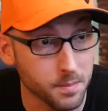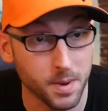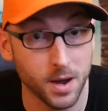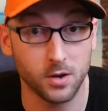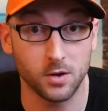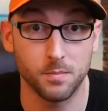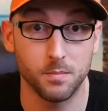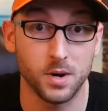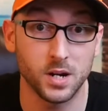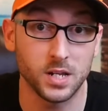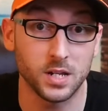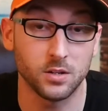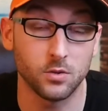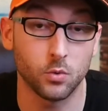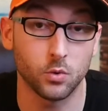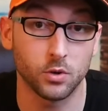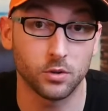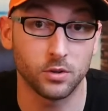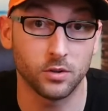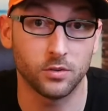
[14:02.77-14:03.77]
amount of money in
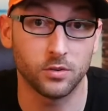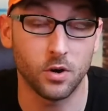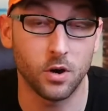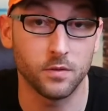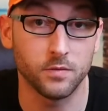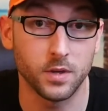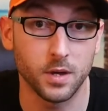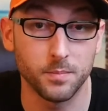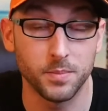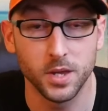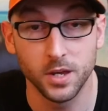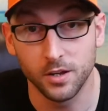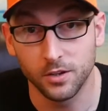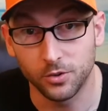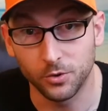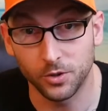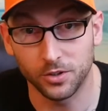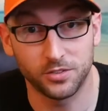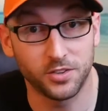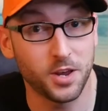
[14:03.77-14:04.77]
order to solve them.
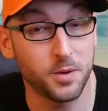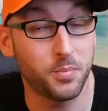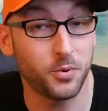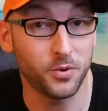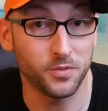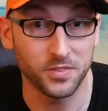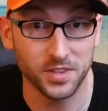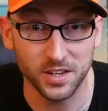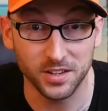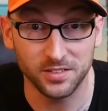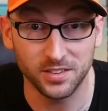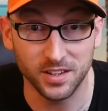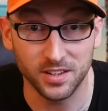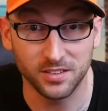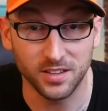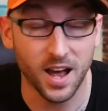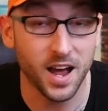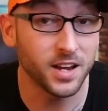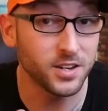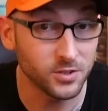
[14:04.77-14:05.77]
So an example of this
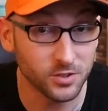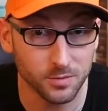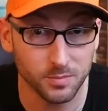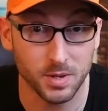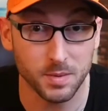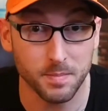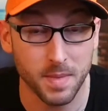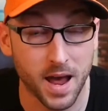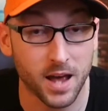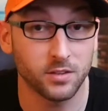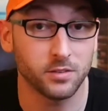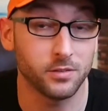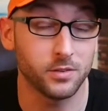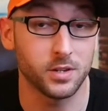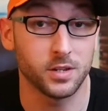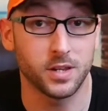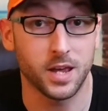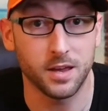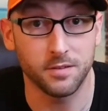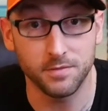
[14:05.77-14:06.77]
is I used to be massively
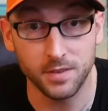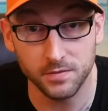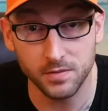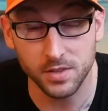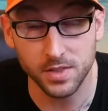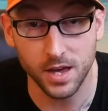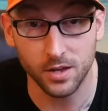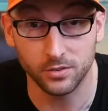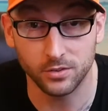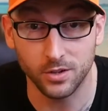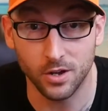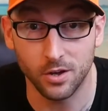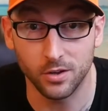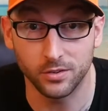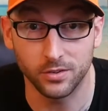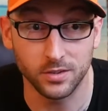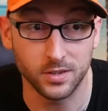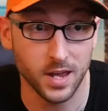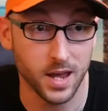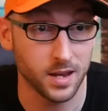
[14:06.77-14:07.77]
in debt,
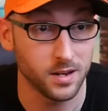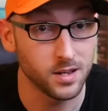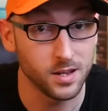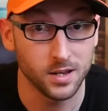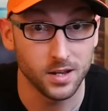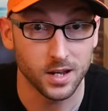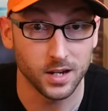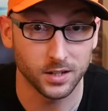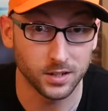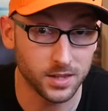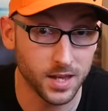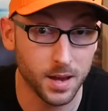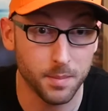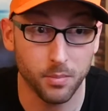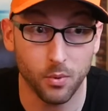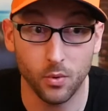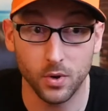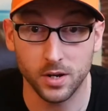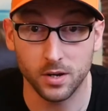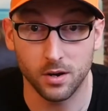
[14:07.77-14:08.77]
$50,000 in debt, and at
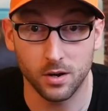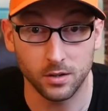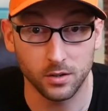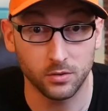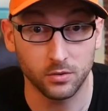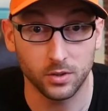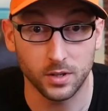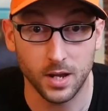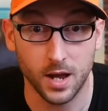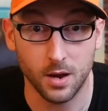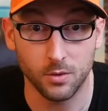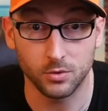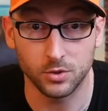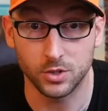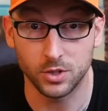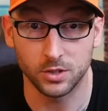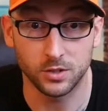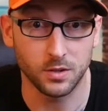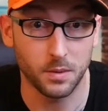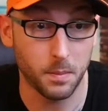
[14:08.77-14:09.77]
that point, honestly, I was
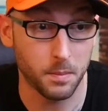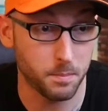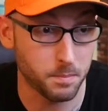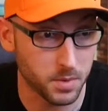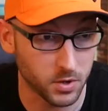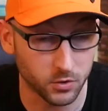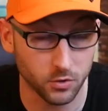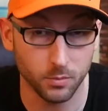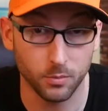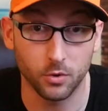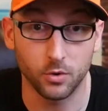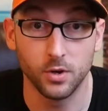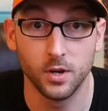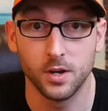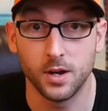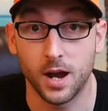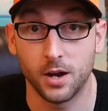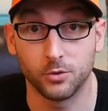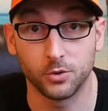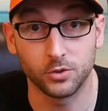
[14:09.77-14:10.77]
just miserable.
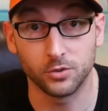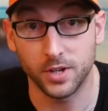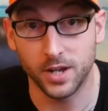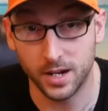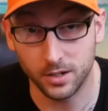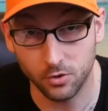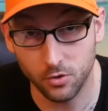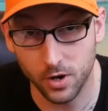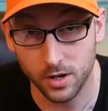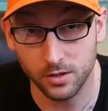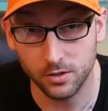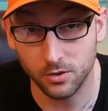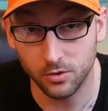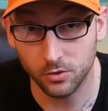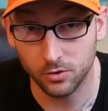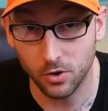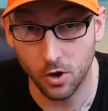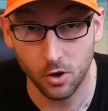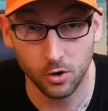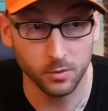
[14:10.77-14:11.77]
I literally had
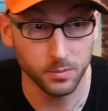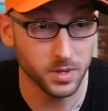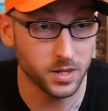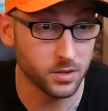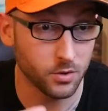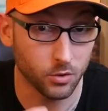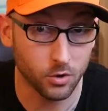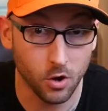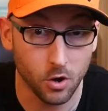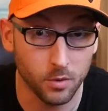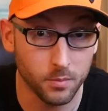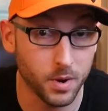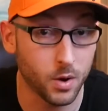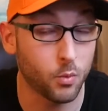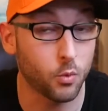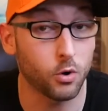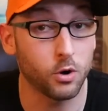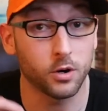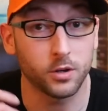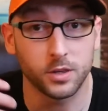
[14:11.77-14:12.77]
creditors calling me, they were calling my
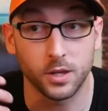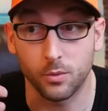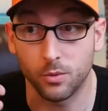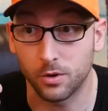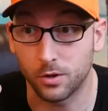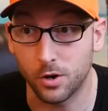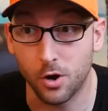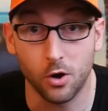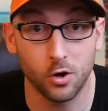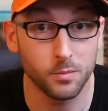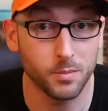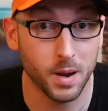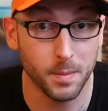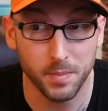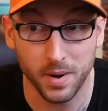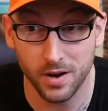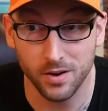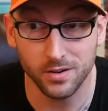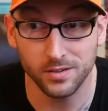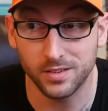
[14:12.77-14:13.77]
work, they were calling my
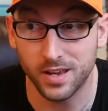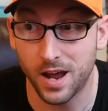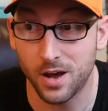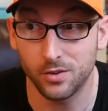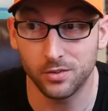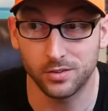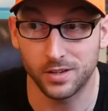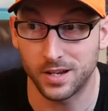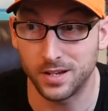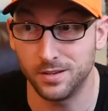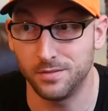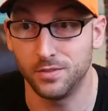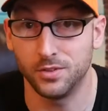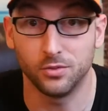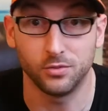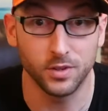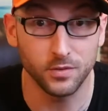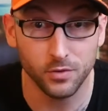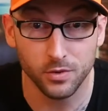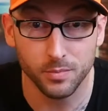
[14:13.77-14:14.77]
parents' house. I didn't
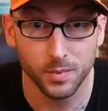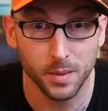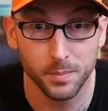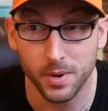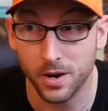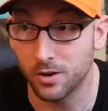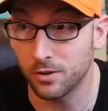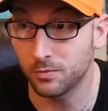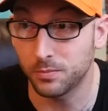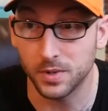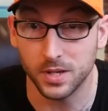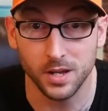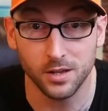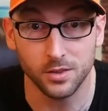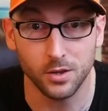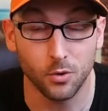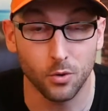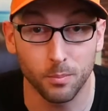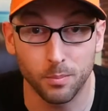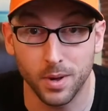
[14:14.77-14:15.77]
even live with my parents, but yet
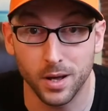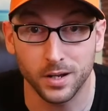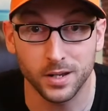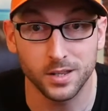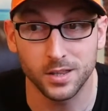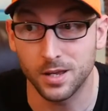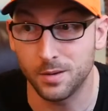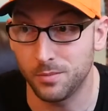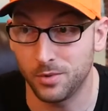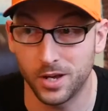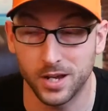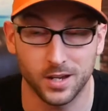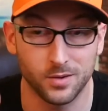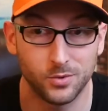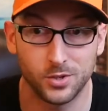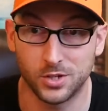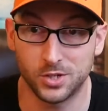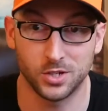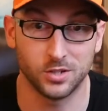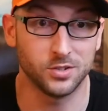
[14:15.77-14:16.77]
they were bugging them,
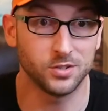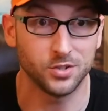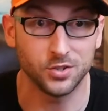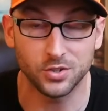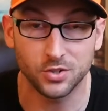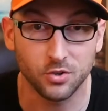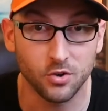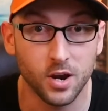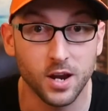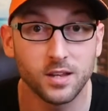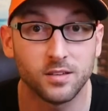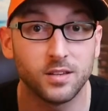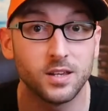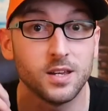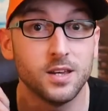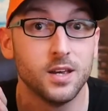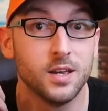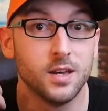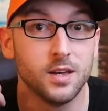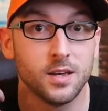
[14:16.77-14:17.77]
which is just
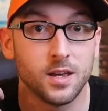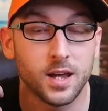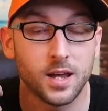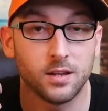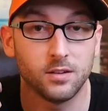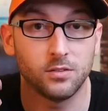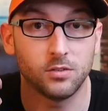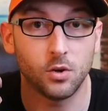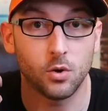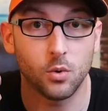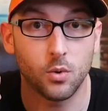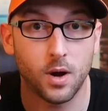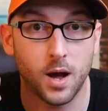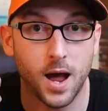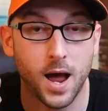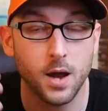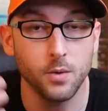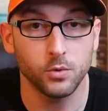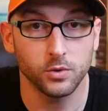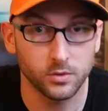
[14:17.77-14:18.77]
crazy. And so
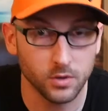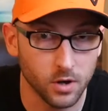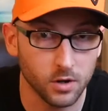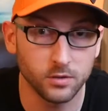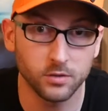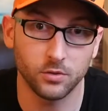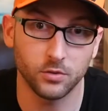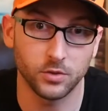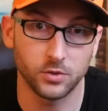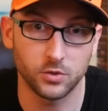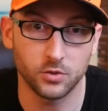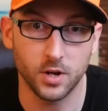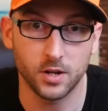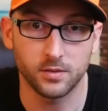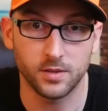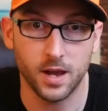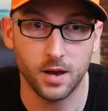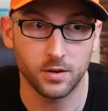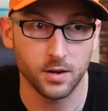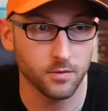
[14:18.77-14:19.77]
I was constantly
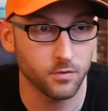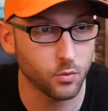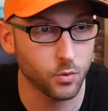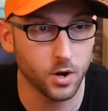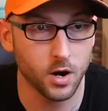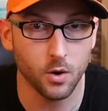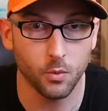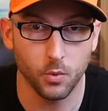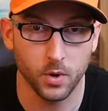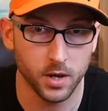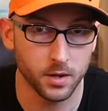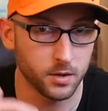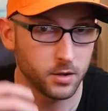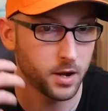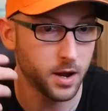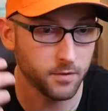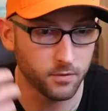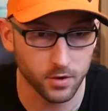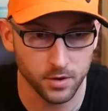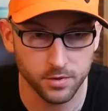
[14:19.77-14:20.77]
stressed out. Everywhere I went,
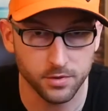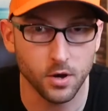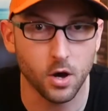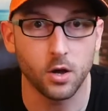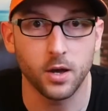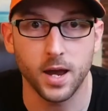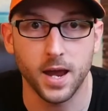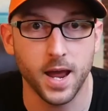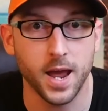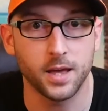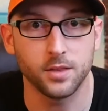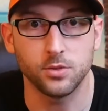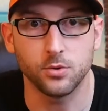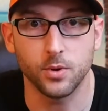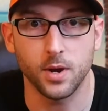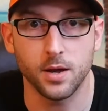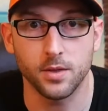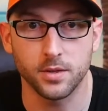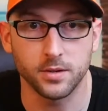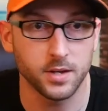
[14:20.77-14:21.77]
every thought I had
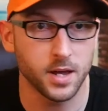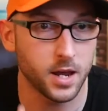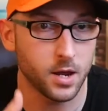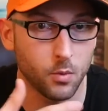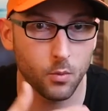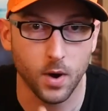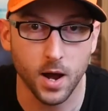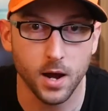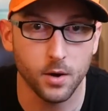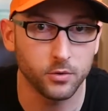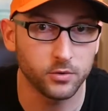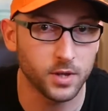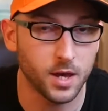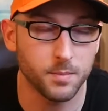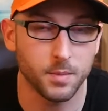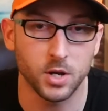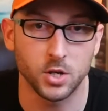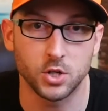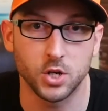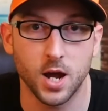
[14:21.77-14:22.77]
throughout the day while I was at
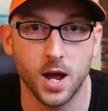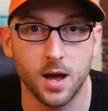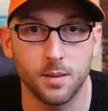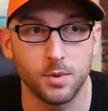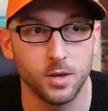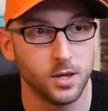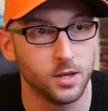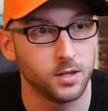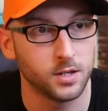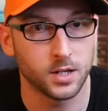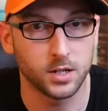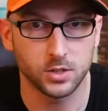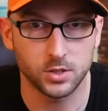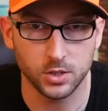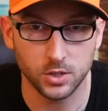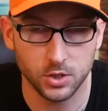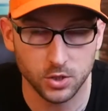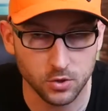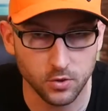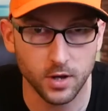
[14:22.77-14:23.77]
my job, it
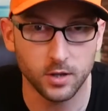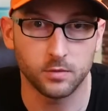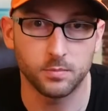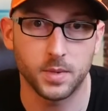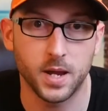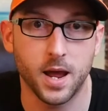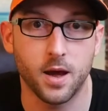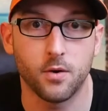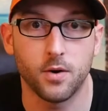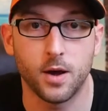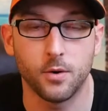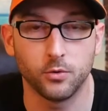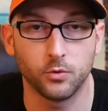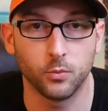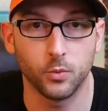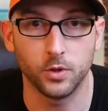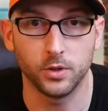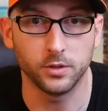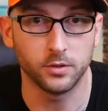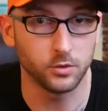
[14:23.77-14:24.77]
just stressed me out. I was
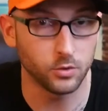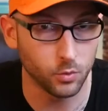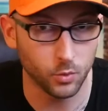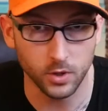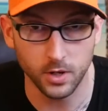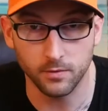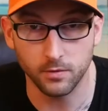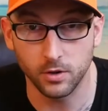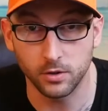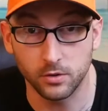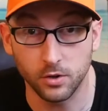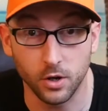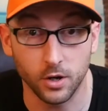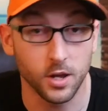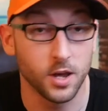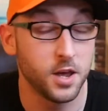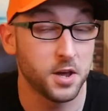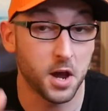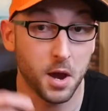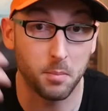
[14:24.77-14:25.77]
willing to do whatever it
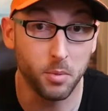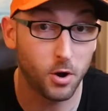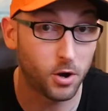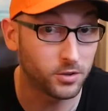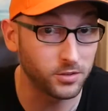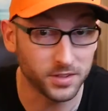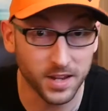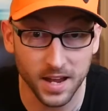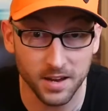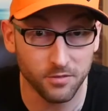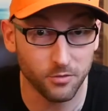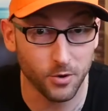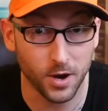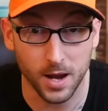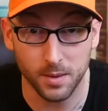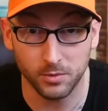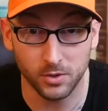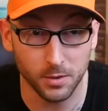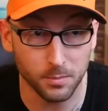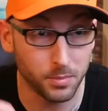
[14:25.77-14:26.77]
took. I bought Dave
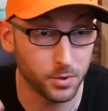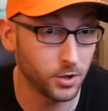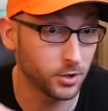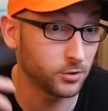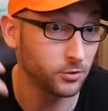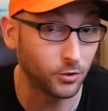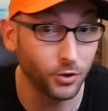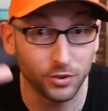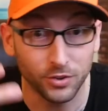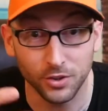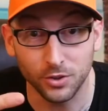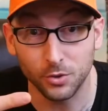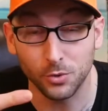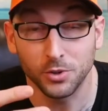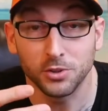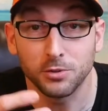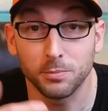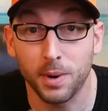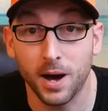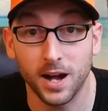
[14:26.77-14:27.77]
Ramsey books, listened to
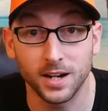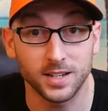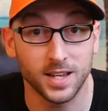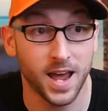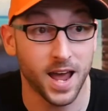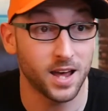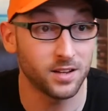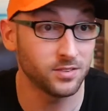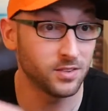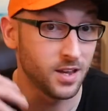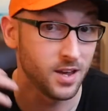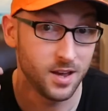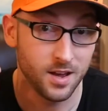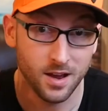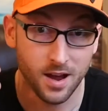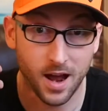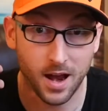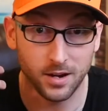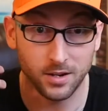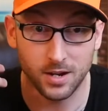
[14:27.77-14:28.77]
his podcast.
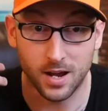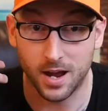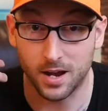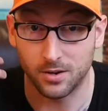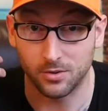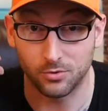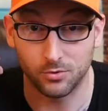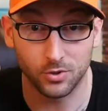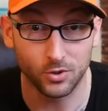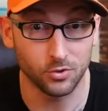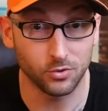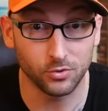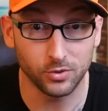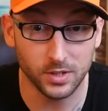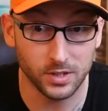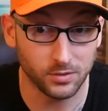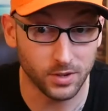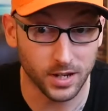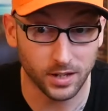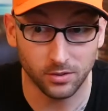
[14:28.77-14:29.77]
I
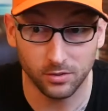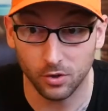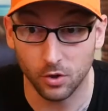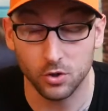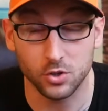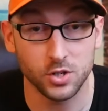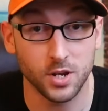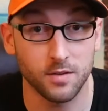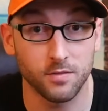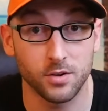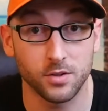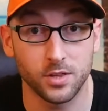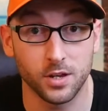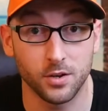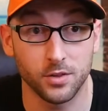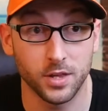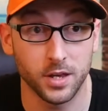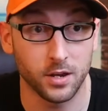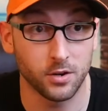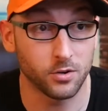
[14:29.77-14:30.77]
literally searched everything
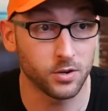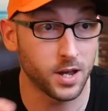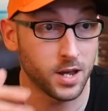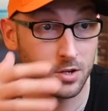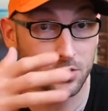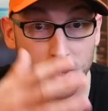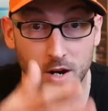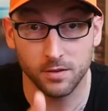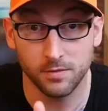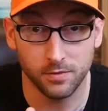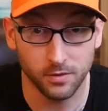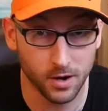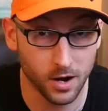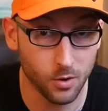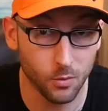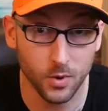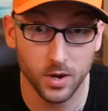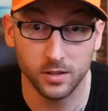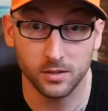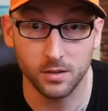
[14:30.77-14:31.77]
on the internet, try to figure
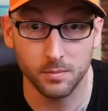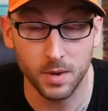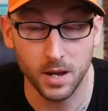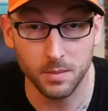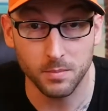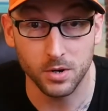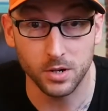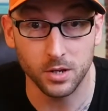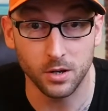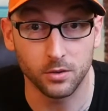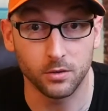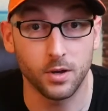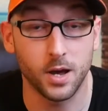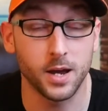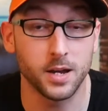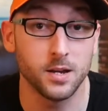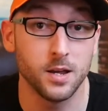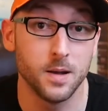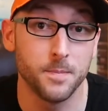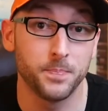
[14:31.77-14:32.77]
out ways to make money
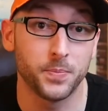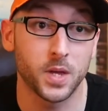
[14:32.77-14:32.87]
online.